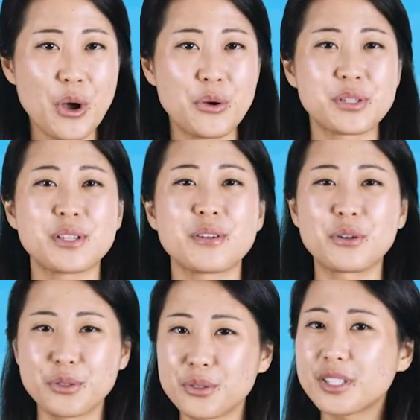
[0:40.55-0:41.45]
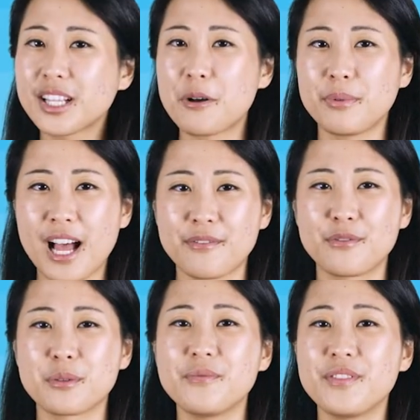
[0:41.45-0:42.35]
hosted on Google Cloud
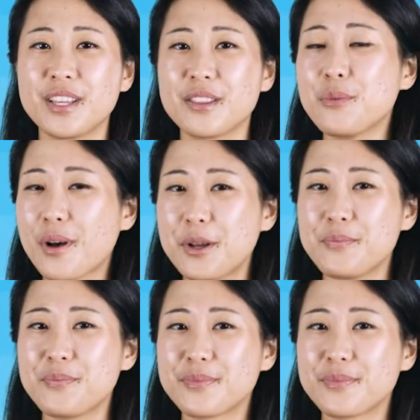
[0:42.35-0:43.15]
Platform via the web.